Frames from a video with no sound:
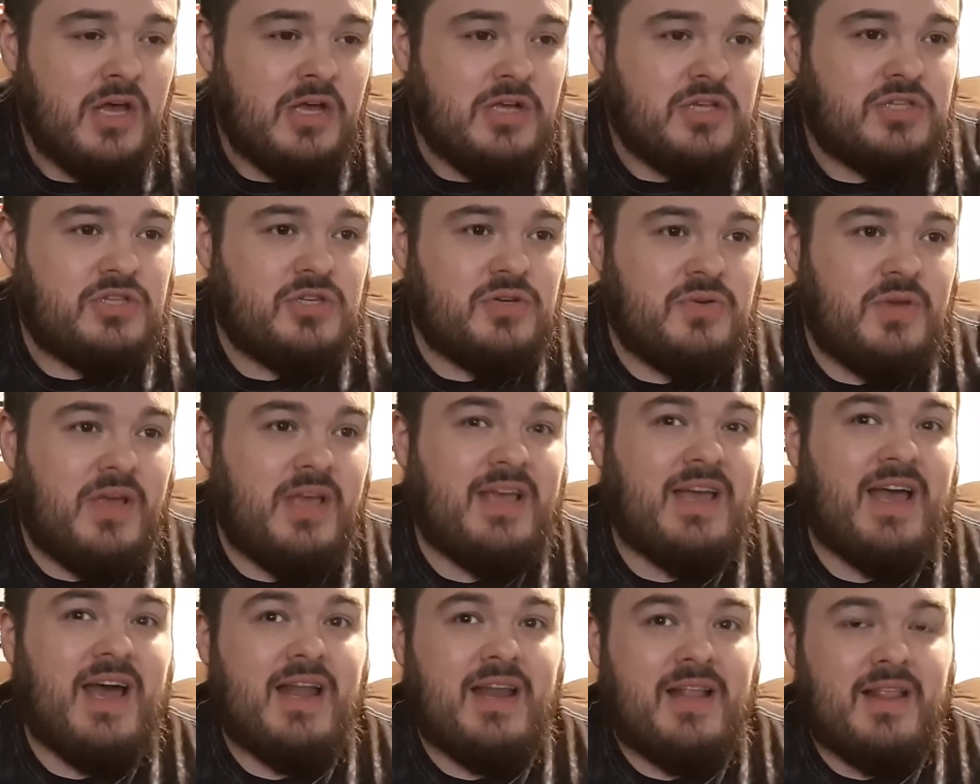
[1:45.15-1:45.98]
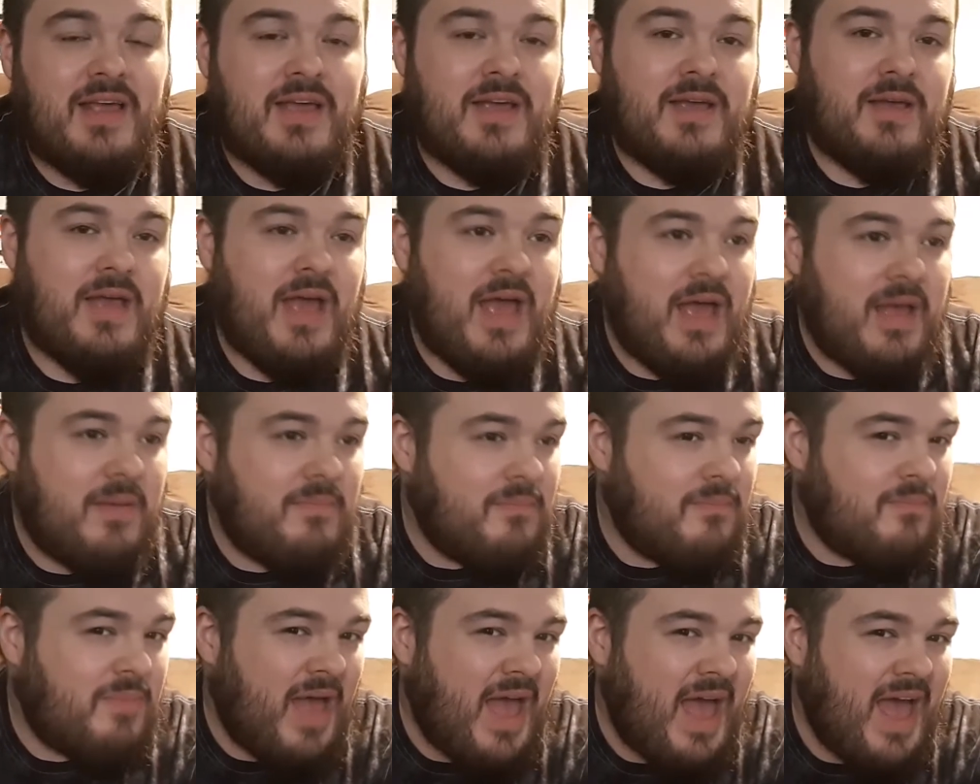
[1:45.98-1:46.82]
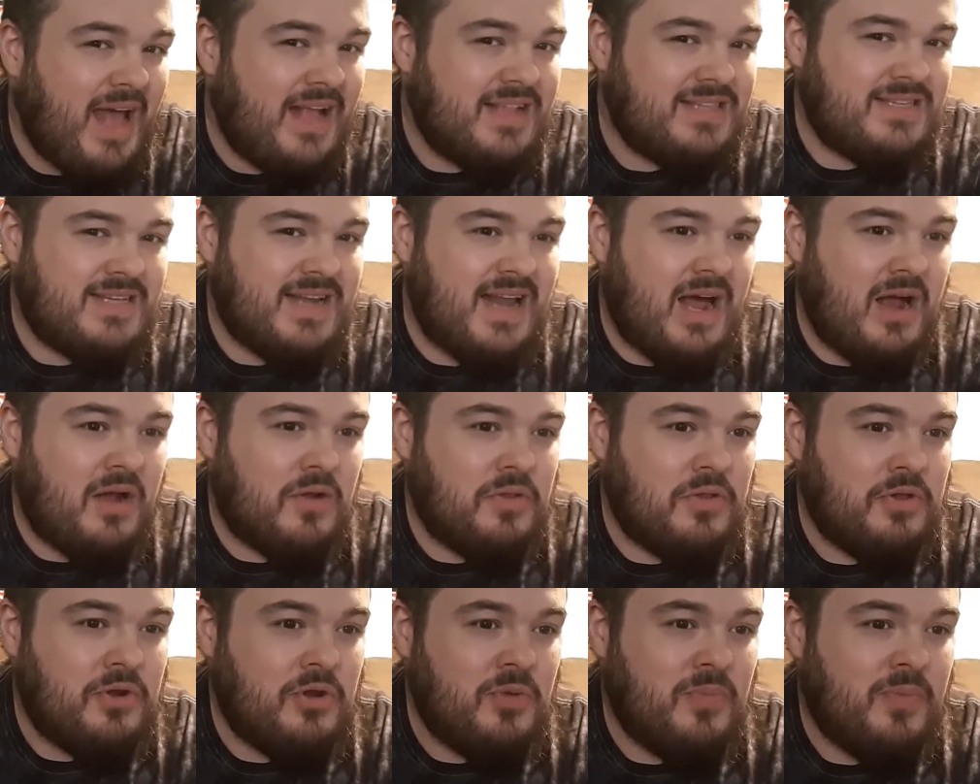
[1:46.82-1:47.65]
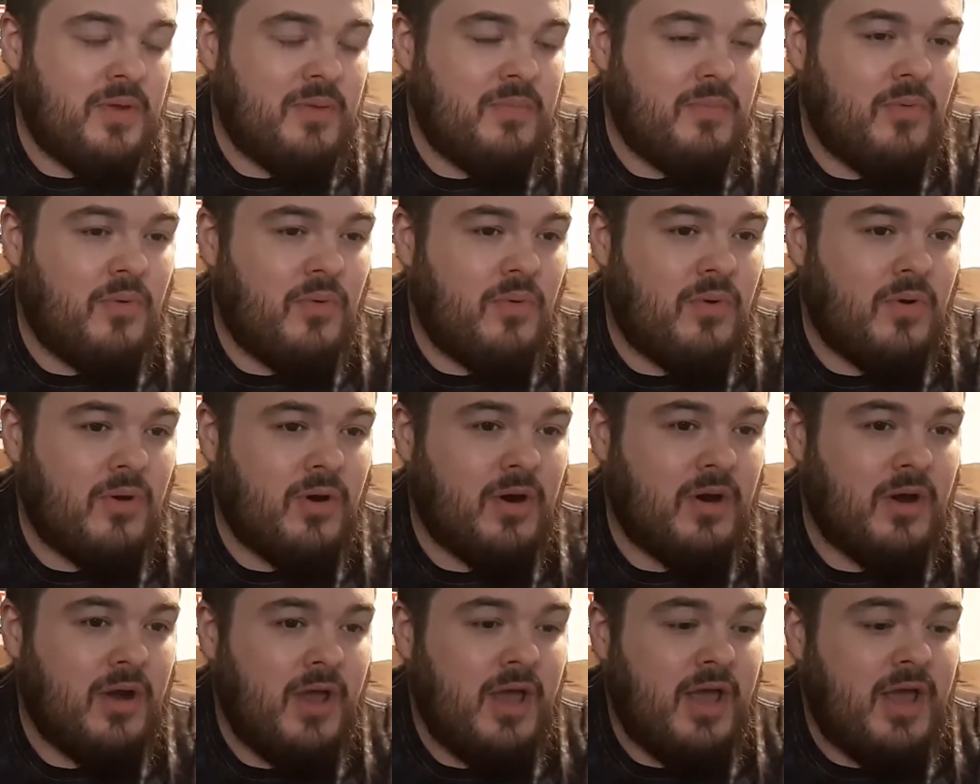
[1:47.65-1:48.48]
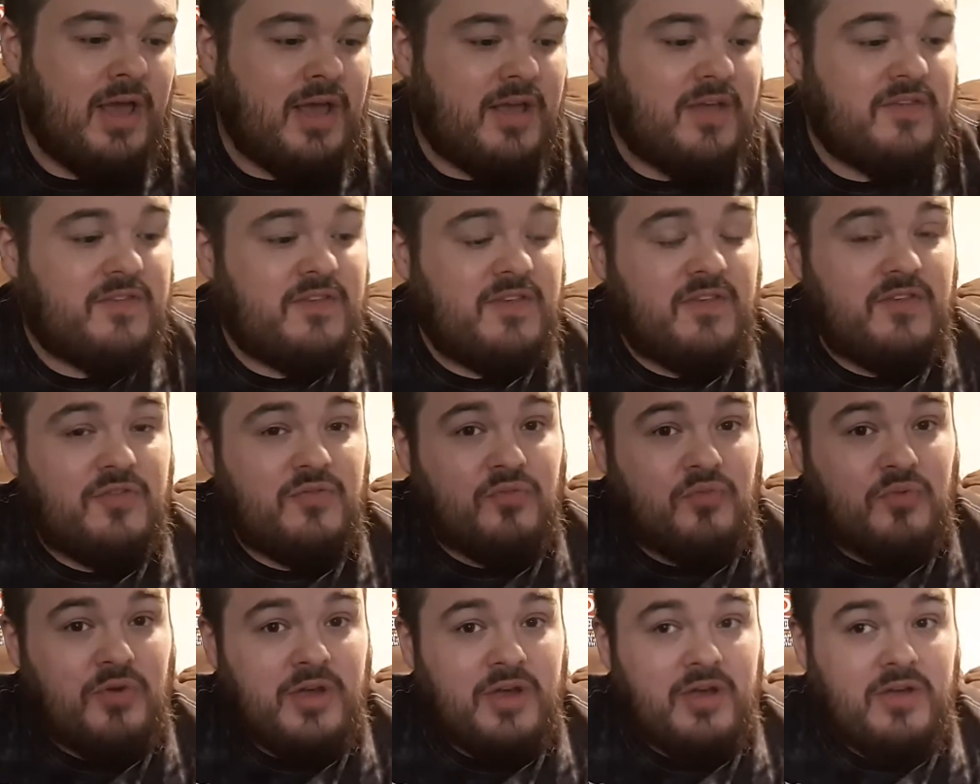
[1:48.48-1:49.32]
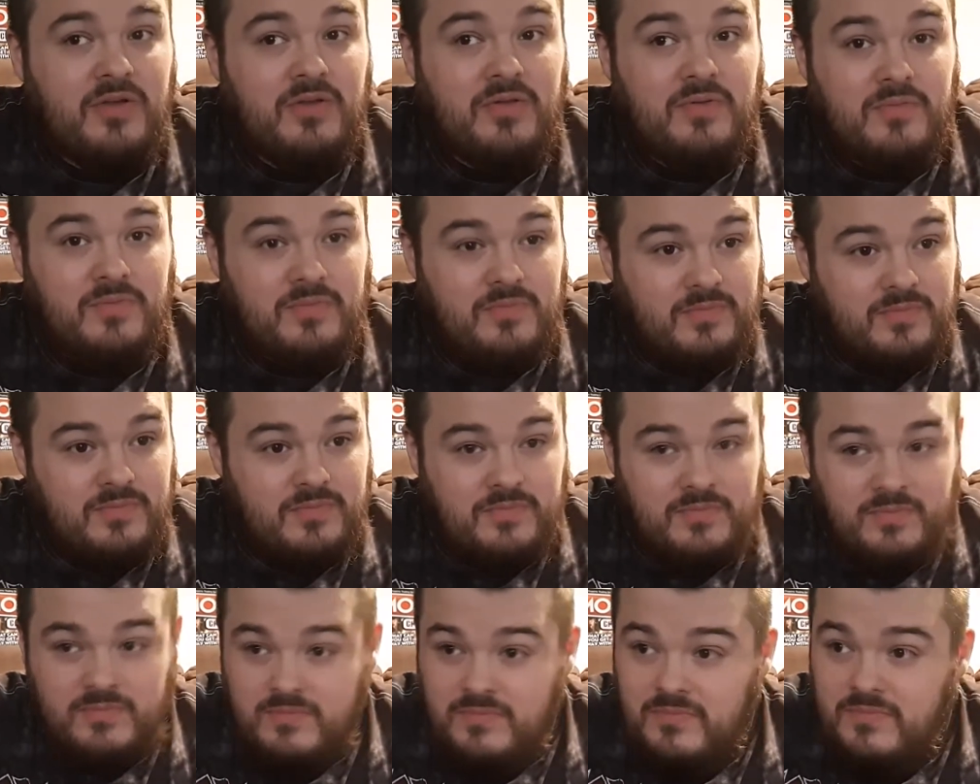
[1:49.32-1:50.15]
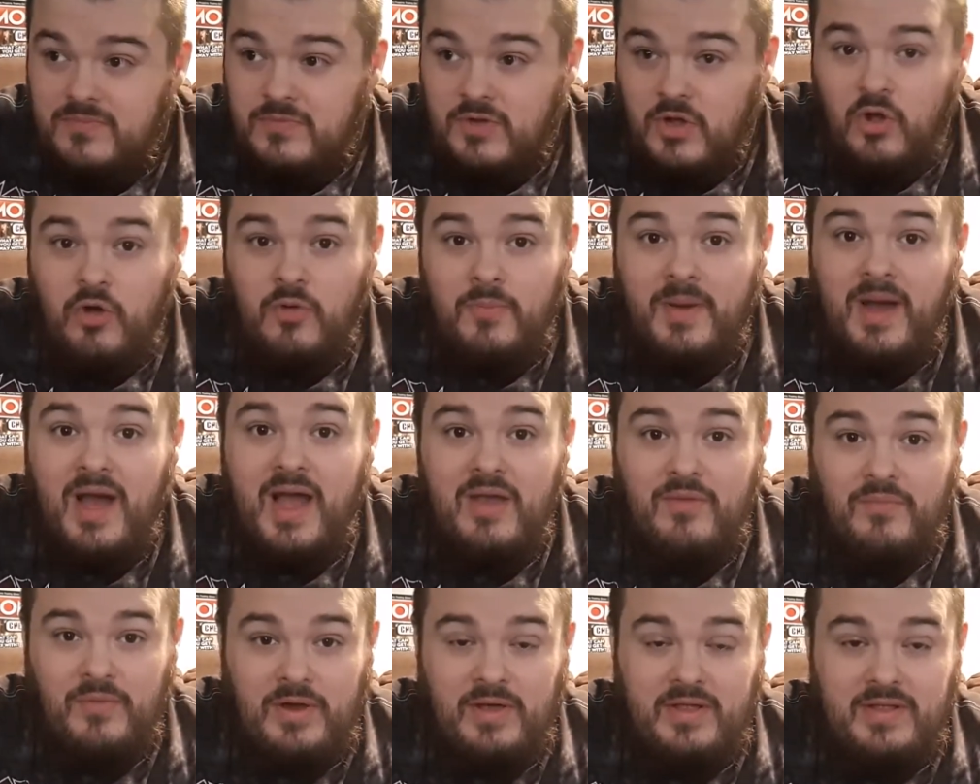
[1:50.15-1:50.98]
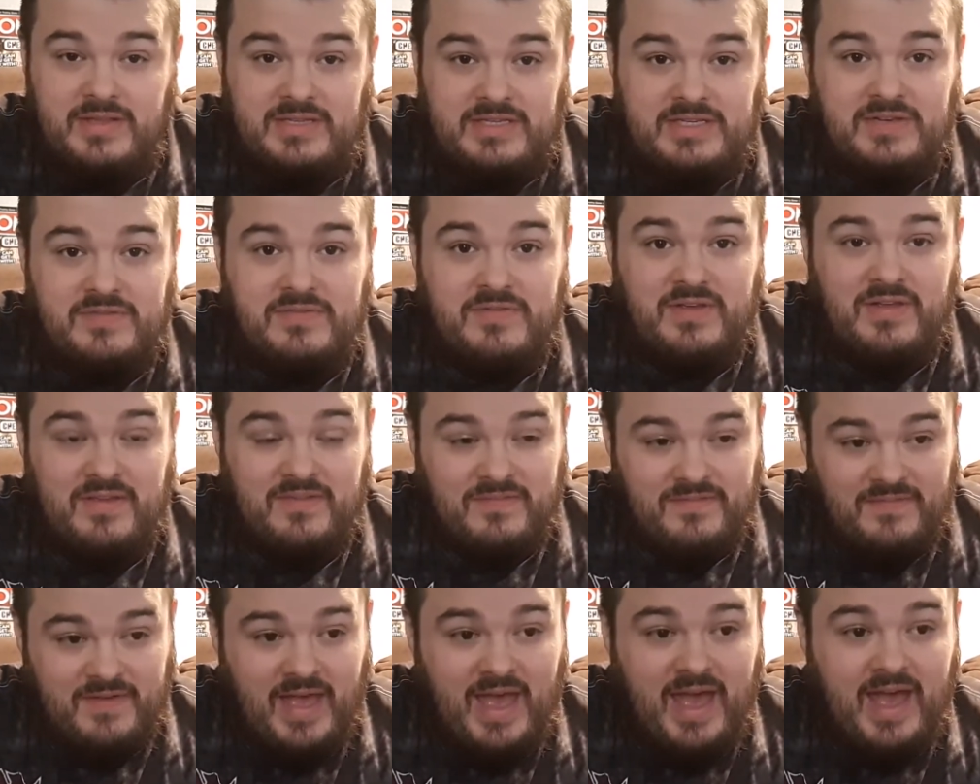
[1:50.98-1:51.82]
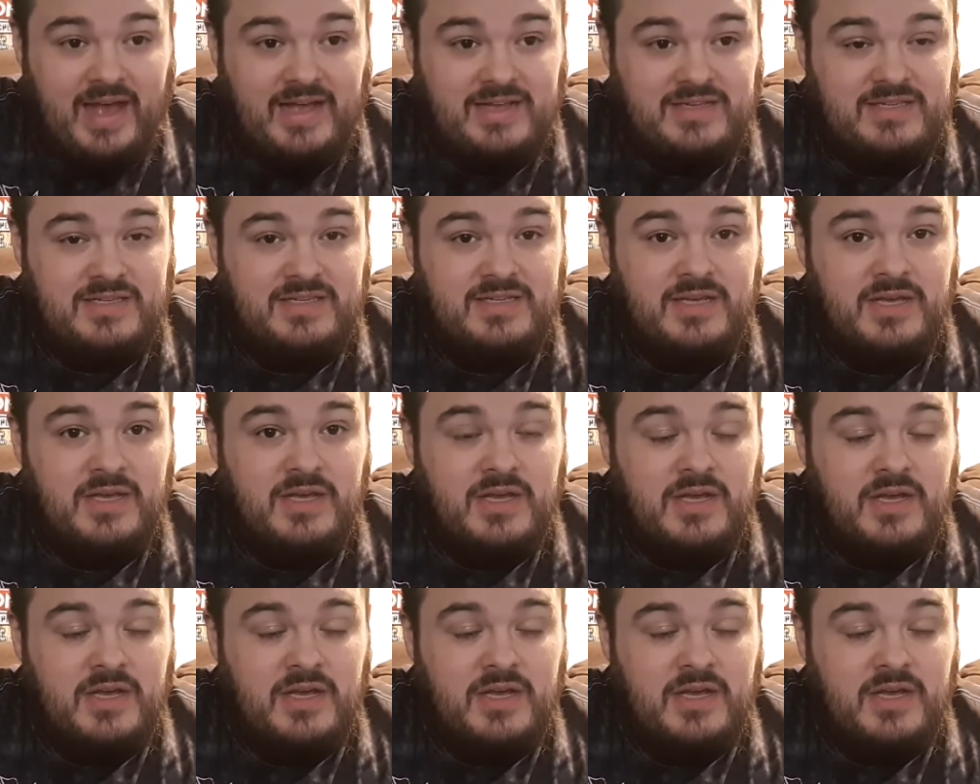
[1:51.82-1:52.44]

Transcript: so it kind of like pads it out a little bit more, because this will go by relatively fast.